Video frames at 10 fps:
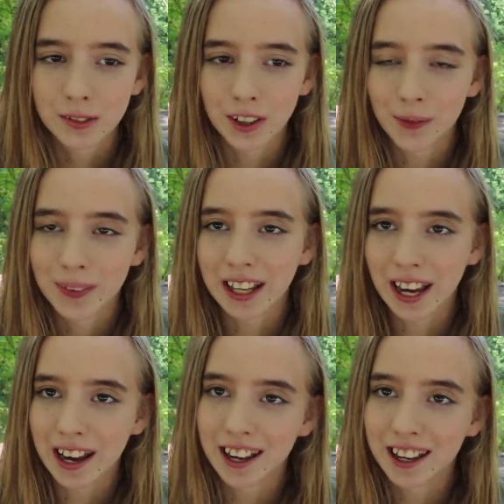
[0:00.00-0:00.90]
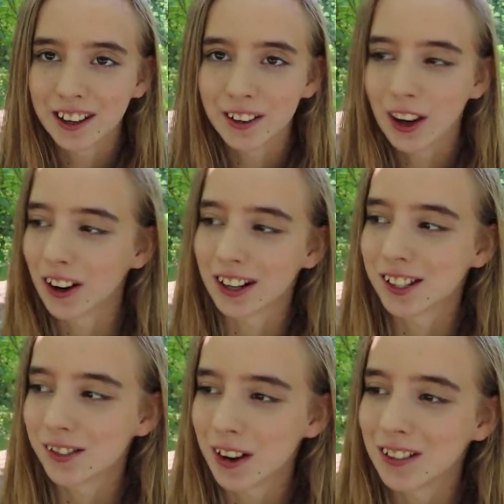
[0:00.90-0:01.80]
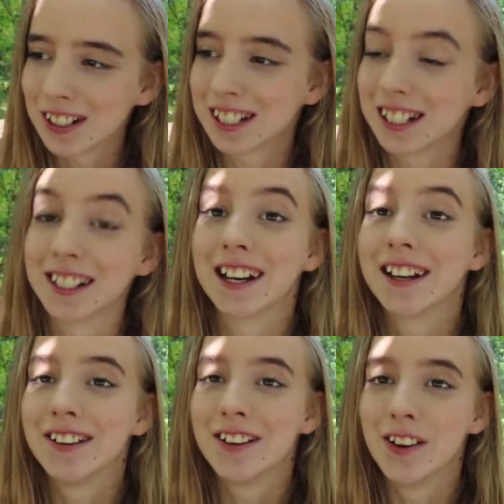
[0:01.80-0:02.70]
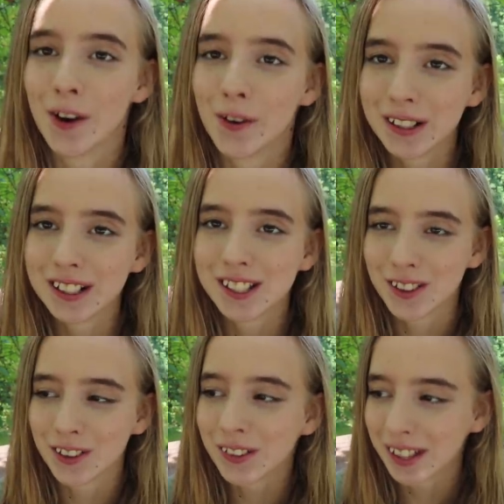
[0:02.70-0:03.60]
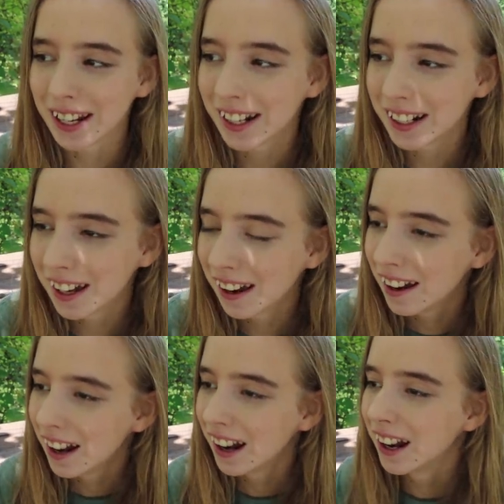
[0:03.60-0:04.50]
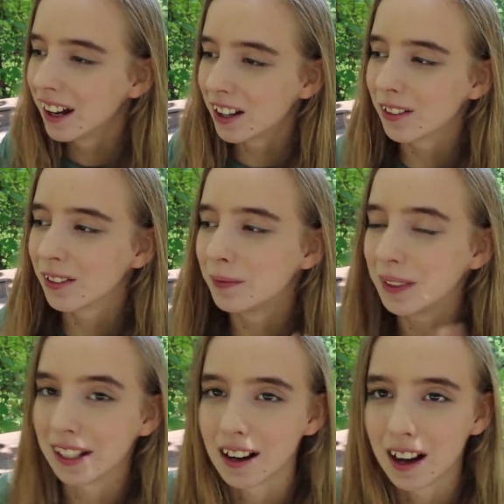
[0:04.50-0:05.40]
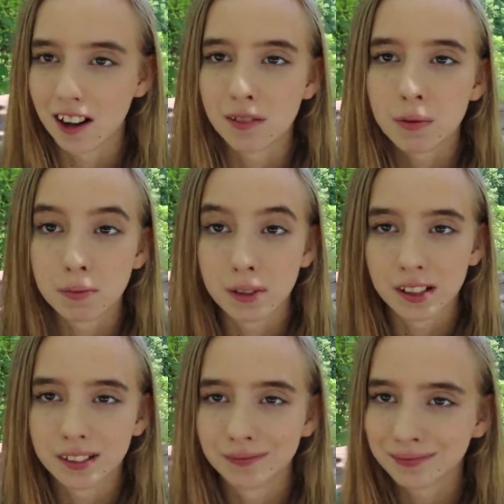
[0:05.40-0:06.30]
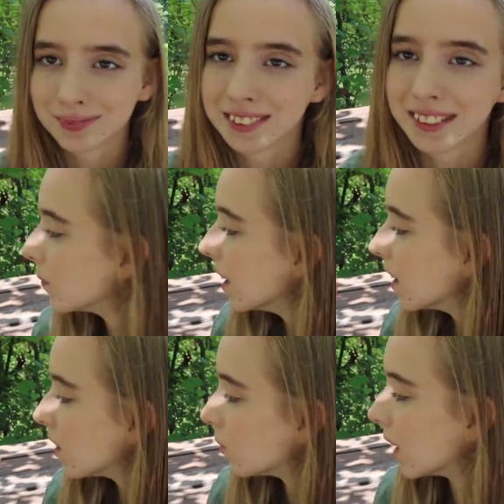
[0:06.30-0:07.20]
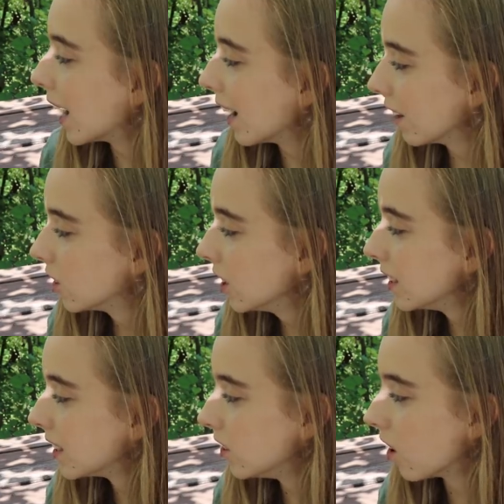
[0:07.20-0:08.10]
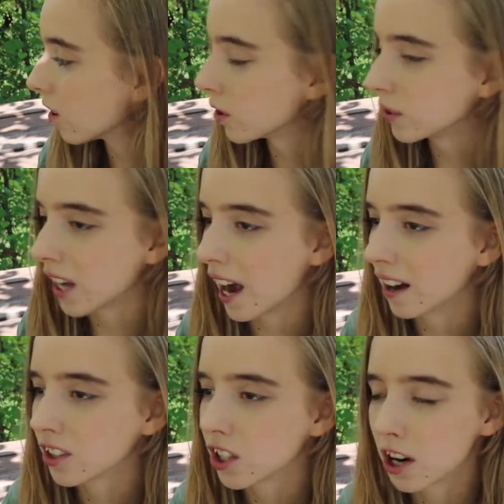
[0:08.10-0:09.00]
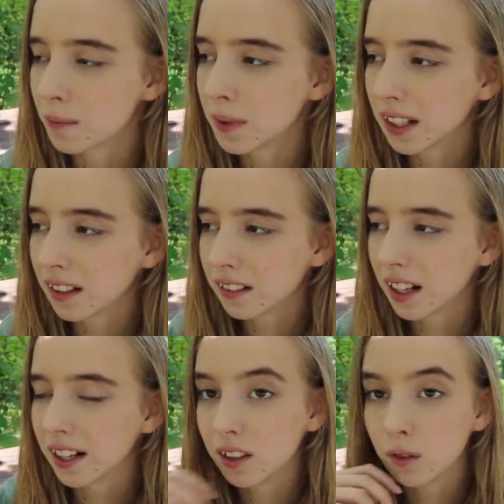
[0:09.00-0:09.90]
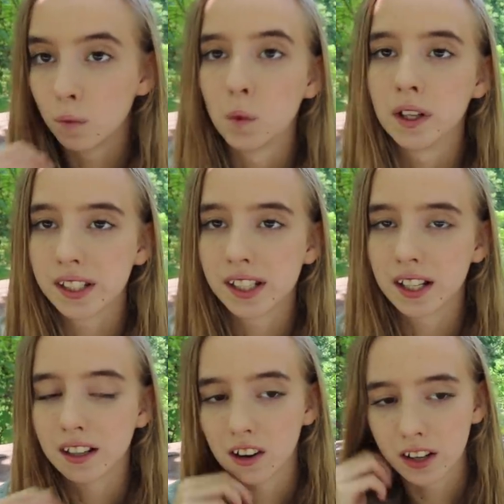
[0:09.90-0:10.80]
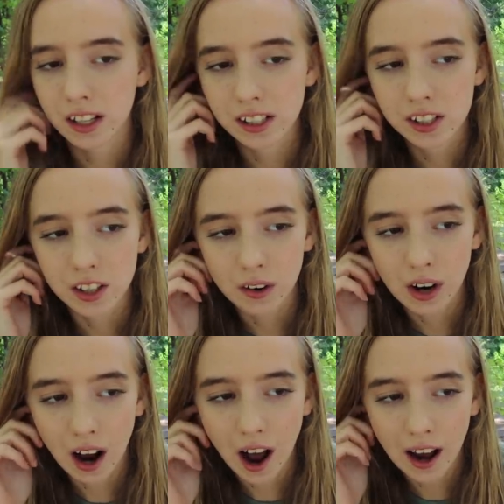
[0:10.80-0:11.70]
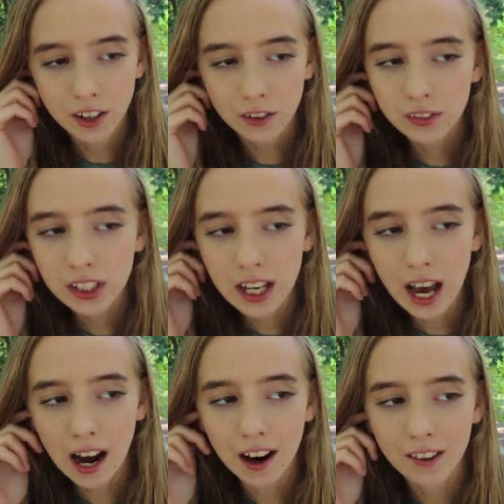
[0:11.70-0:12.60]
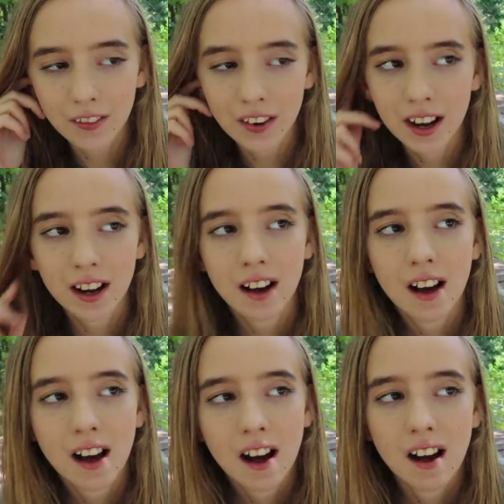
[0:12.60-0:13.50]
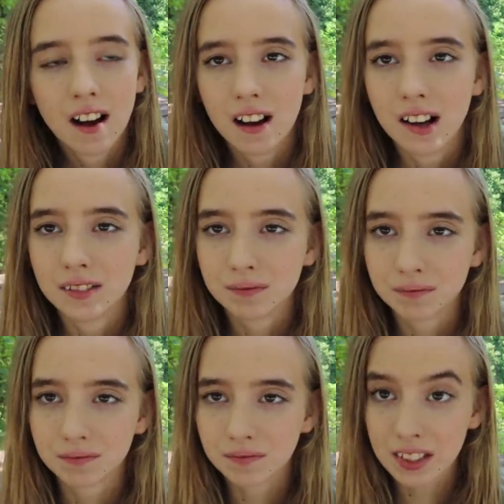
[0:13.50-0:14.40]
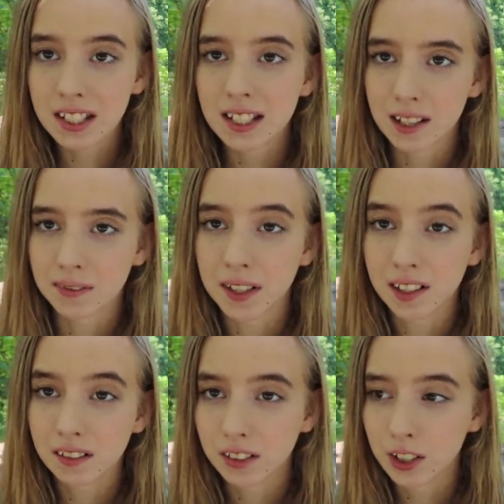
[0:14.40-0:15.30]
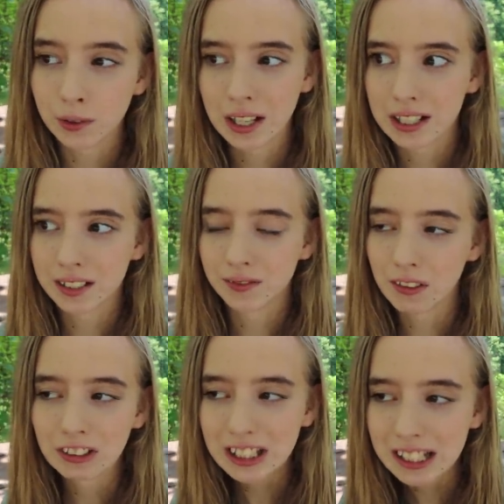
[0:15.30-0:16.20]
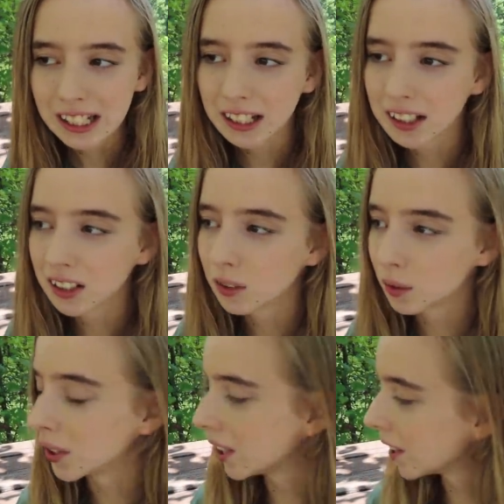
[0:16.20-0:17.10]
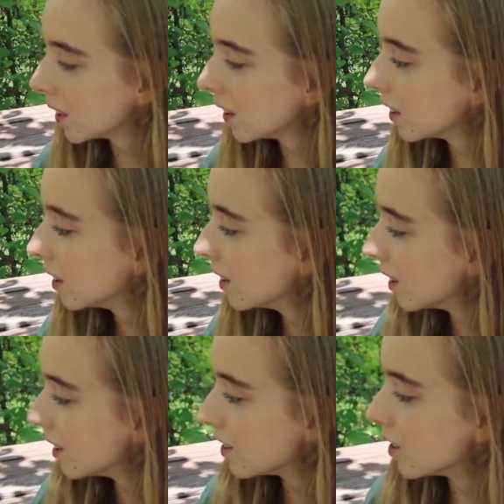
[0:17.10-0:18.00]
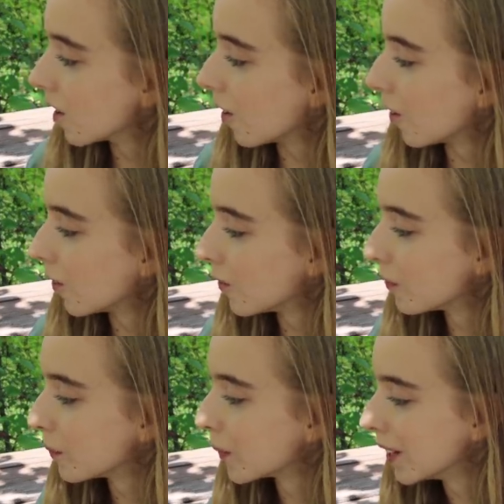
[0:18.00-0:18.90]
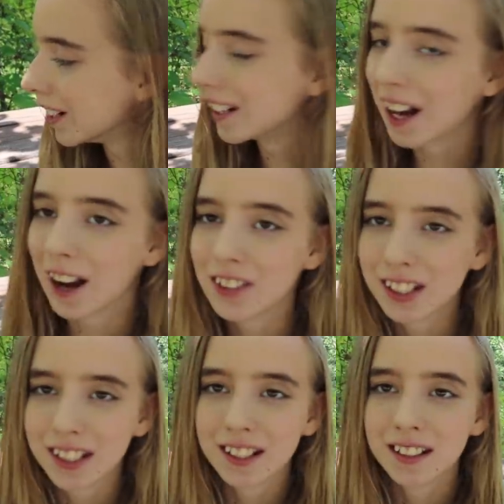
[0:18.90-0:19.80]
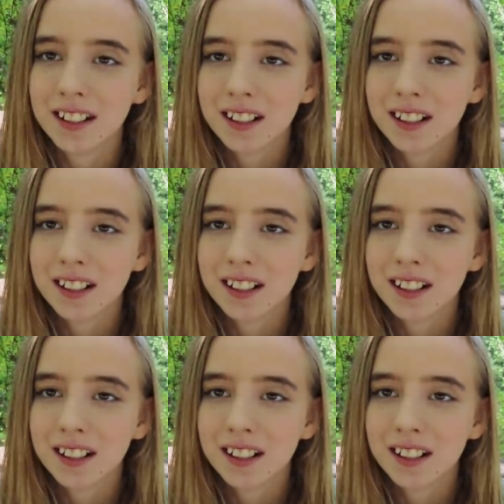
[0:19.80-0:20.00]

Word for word: filming a August favorites and I know it's so late being up, but well, I actually did not go tack shopping like once in August, so I don't really have stuff that you guys have never seen or anything. So, but I'm just